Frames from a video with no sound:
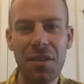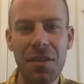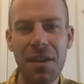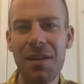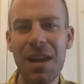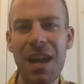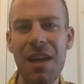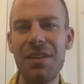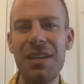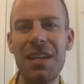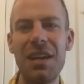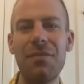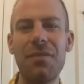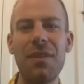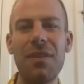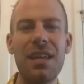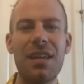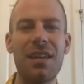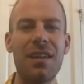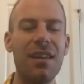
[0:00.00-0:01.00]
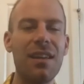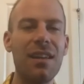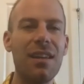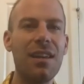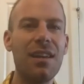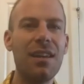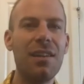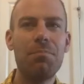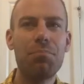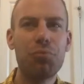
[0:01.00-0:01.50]
They don't have enough like
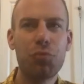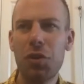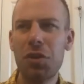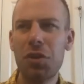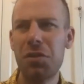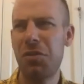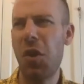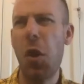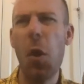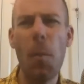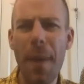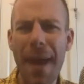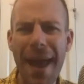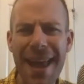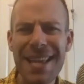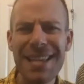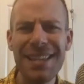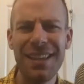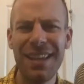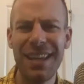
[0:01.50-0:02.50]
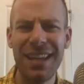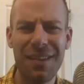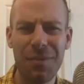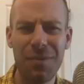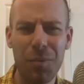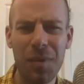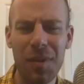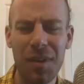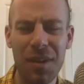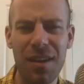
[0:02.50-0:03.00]
Brooke Lopez. Like
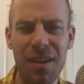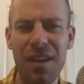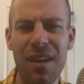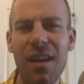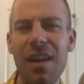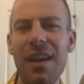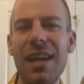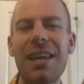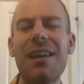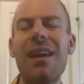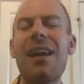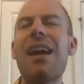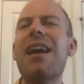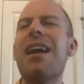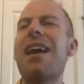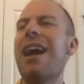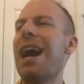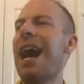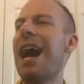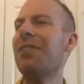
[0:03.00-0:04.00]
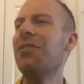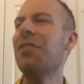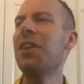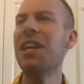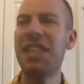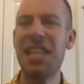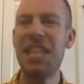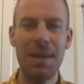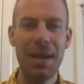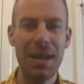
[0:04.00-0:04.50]
I look
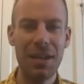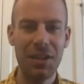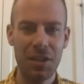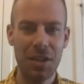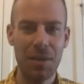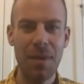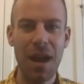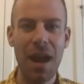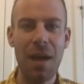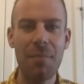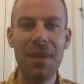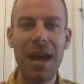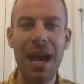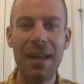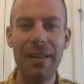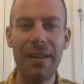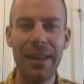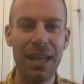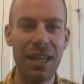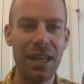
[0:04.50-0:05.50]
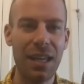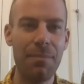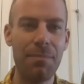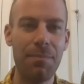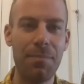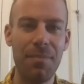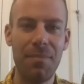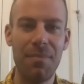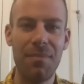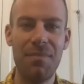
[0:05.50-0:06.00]
at them and I'm
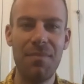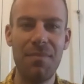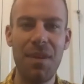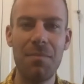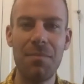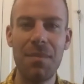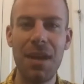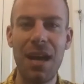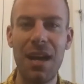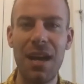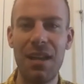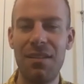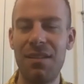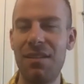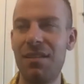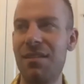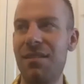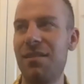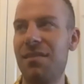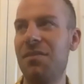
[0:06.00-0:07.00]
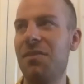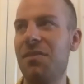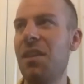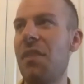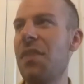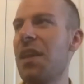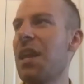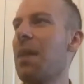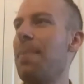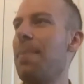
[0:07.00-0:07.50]
not
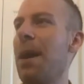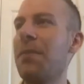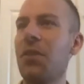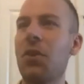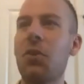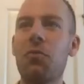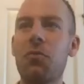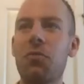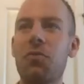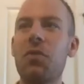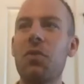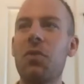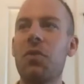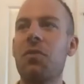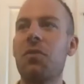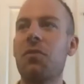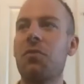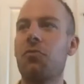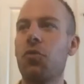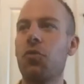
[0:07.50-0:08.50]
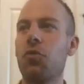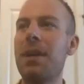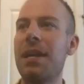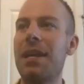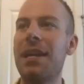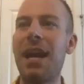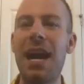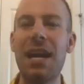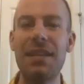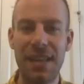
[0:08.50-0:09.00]
nothing about their group of
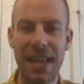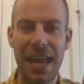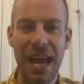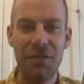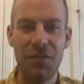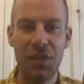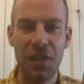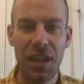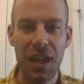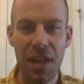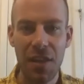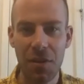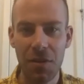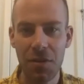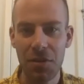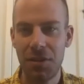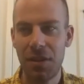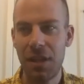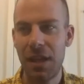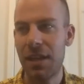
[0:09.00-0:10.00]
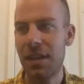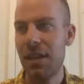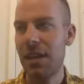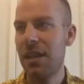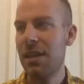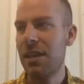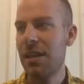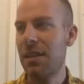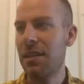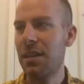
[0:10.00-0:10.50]
guys they have together is like
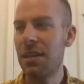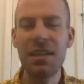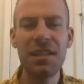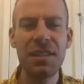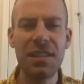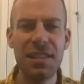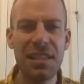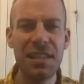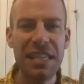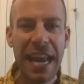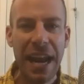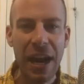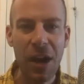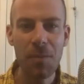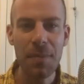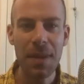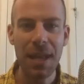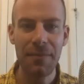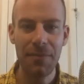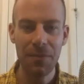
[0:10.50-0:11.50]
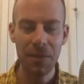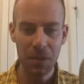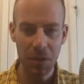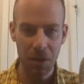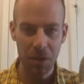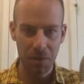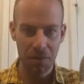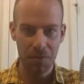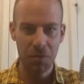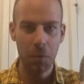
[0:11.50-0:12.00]
doesn't scare me. I feel like
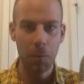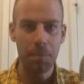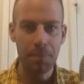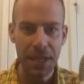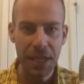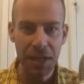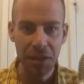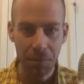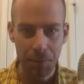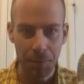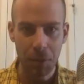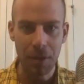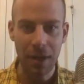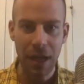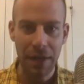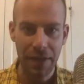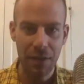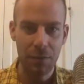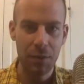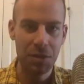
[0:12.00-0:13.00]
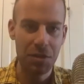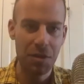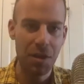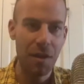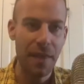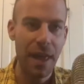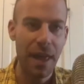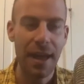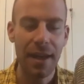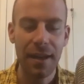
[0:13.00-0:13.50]
they're beatable, and I think we saw
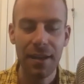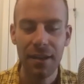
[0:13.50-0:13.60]
that.